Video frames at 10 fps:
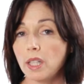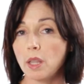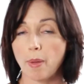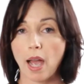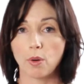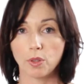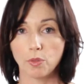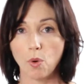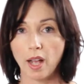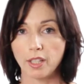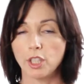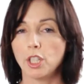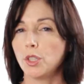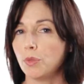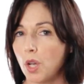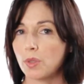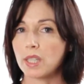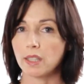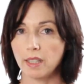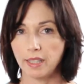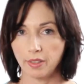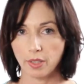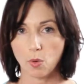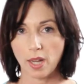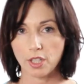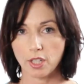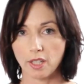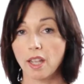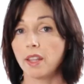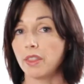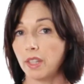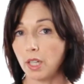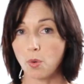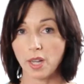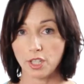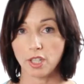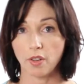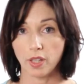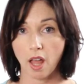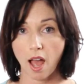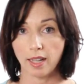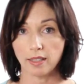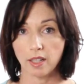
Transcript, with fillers: the power of 1, you know it's a linear equation, the equation of a line.